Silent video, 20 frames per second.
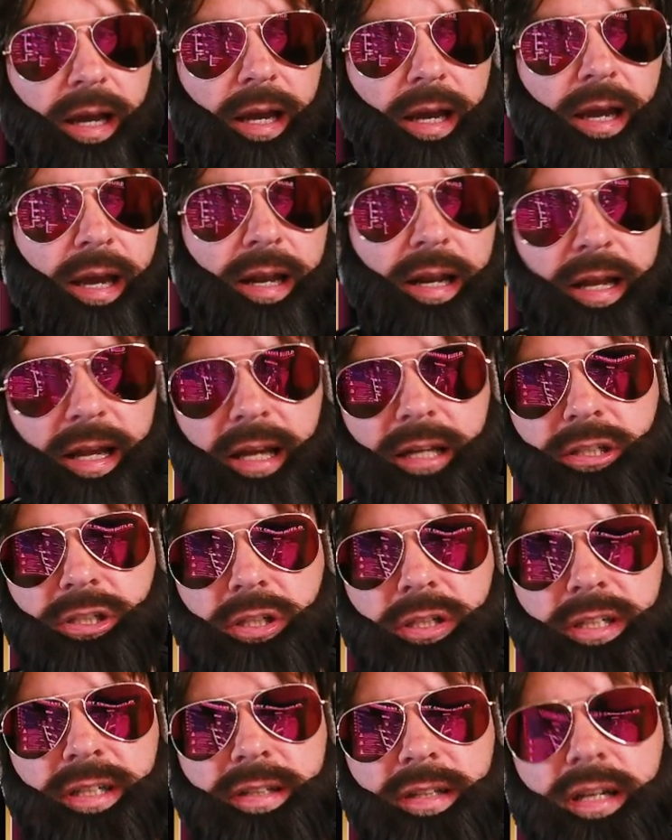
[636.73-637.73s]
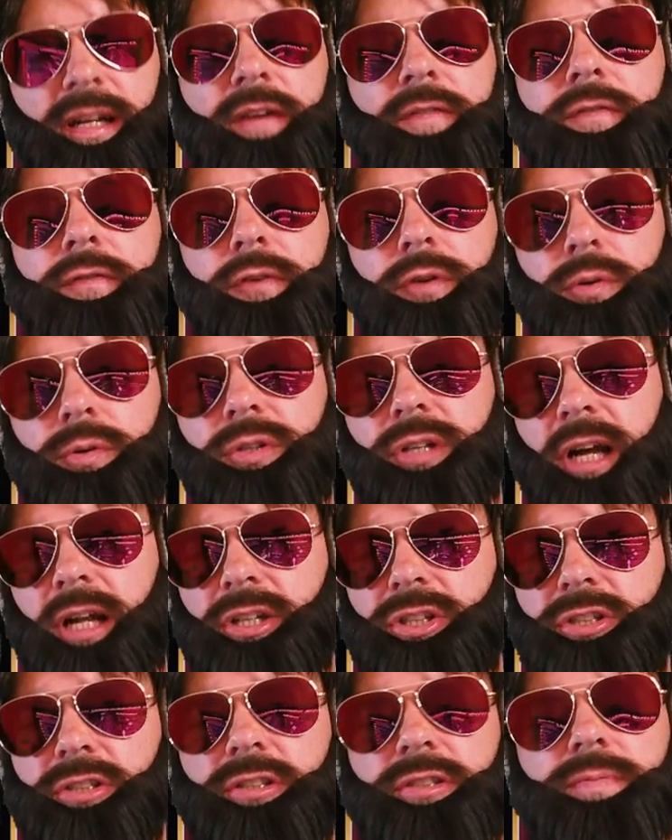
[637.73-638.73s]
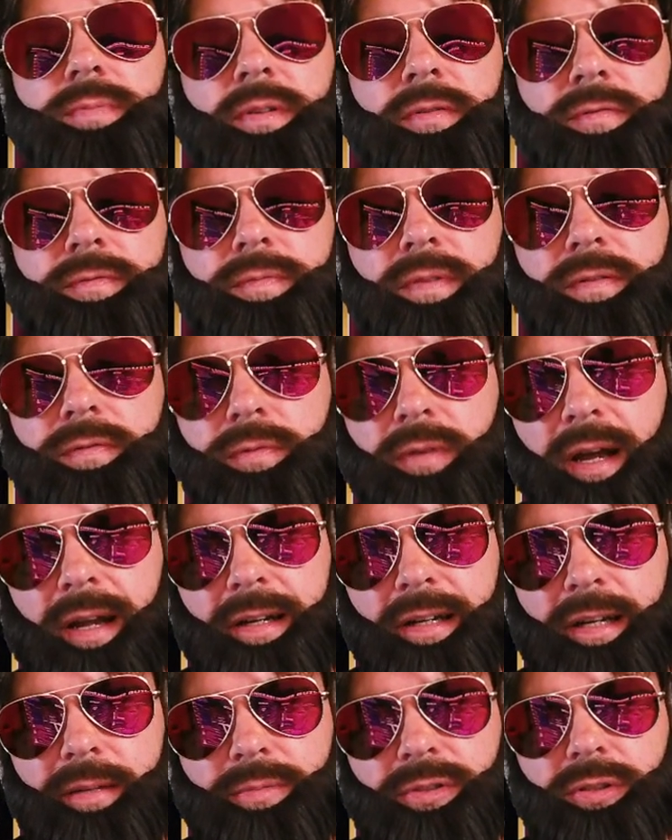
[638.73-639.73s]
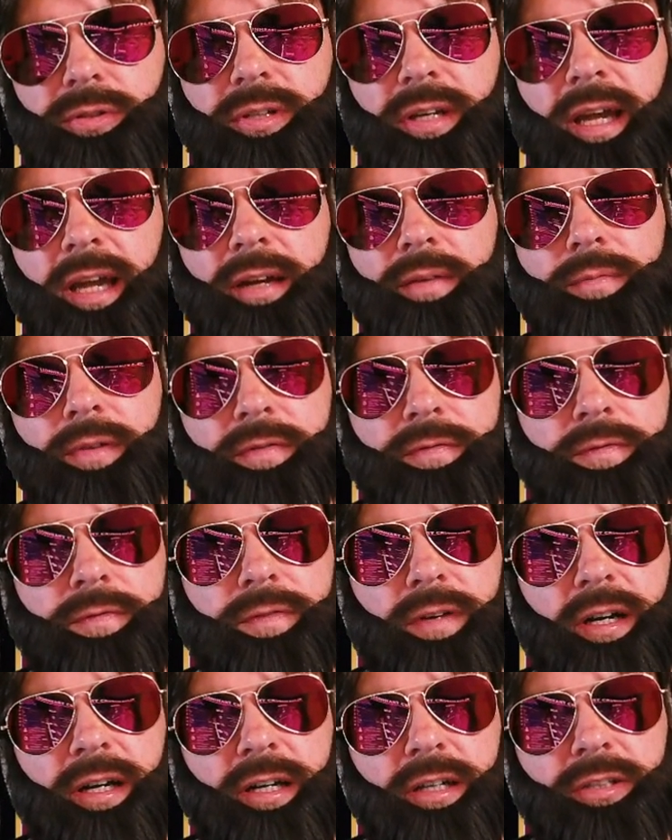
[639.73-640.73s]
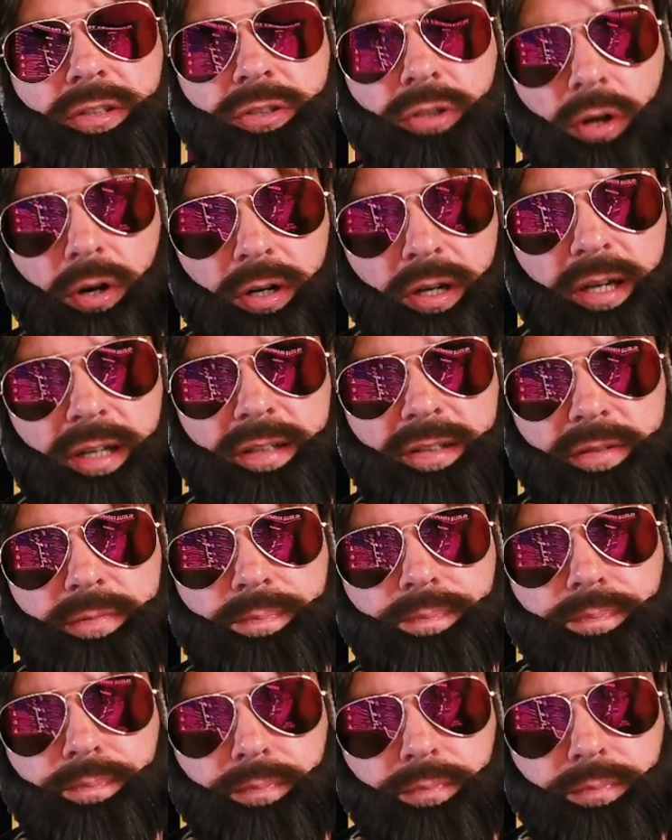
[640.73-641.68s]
And I actually did a few dungeons with randoms, okay, with Circus,